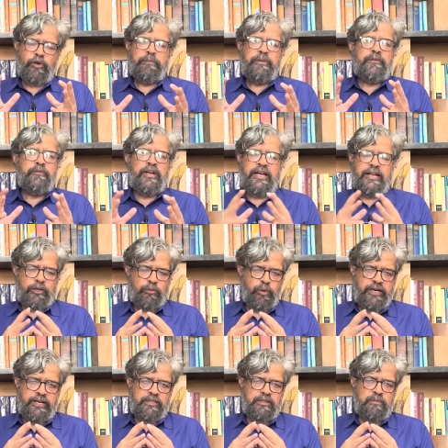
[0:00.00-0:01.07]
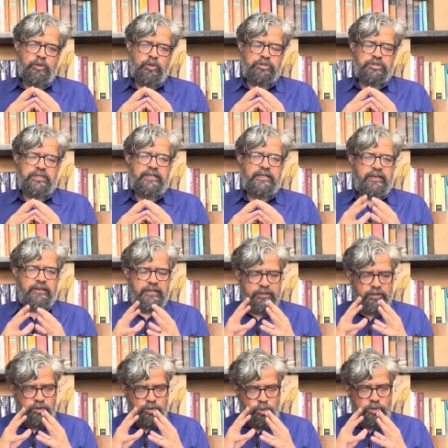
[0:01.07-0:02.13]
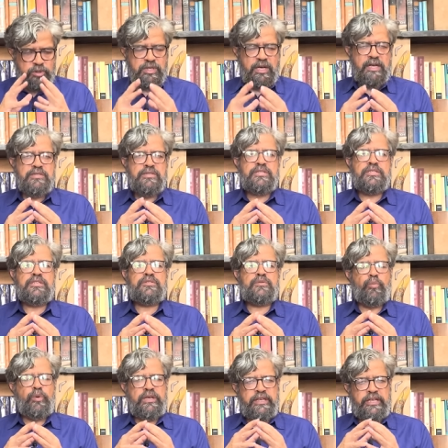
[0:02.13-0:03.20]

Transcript: me when I require it the most? And those answers will